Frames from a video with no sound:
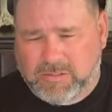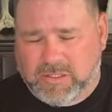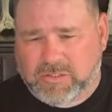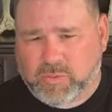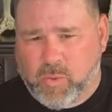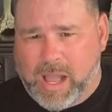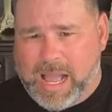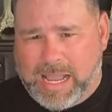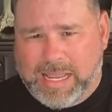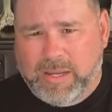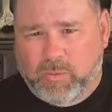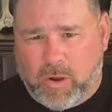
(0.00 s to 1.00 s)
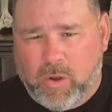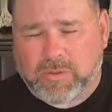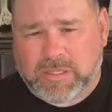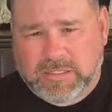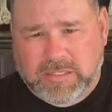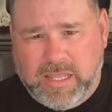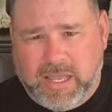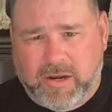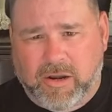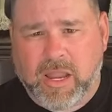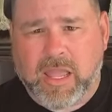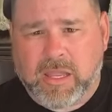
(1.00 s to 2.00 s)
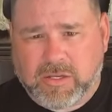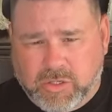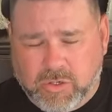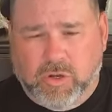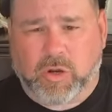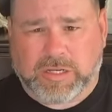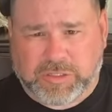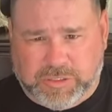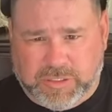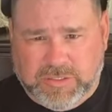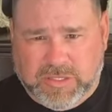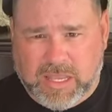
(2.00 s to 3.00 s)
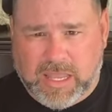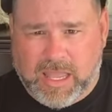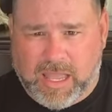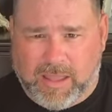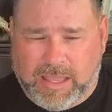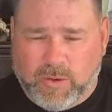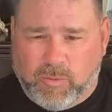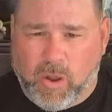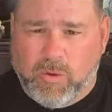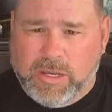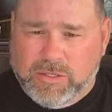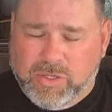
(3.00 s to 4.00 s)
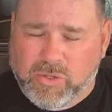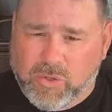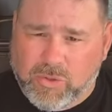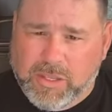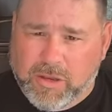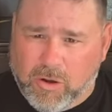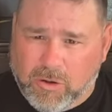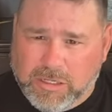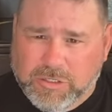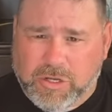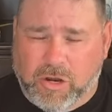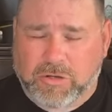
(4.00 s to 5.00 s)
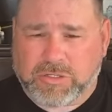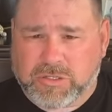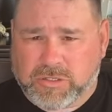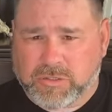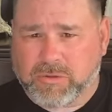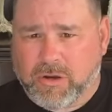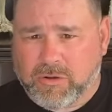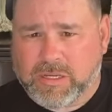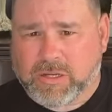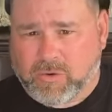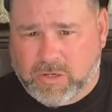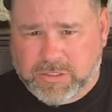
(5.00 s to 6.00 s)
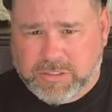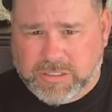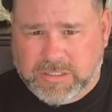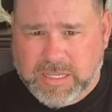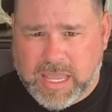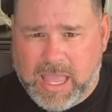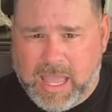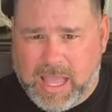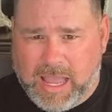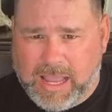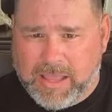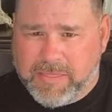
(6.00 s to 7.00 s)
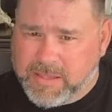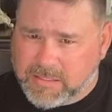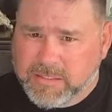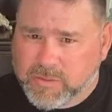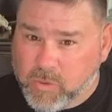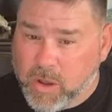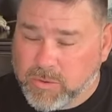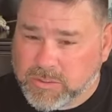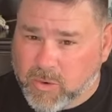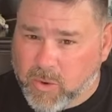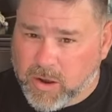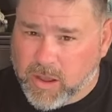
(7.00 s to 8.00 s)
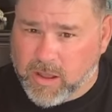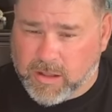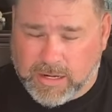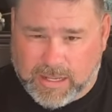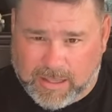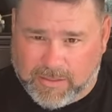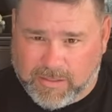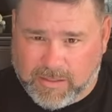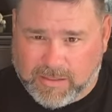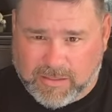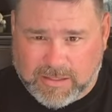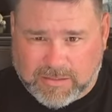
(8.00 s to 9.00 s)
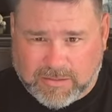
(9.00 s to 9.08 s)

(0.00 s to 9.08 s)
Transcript: us why he wrote this letter to Christians. Uh, he wrote it to the early church and to early Christians, uh, and this is what was going on. Now, this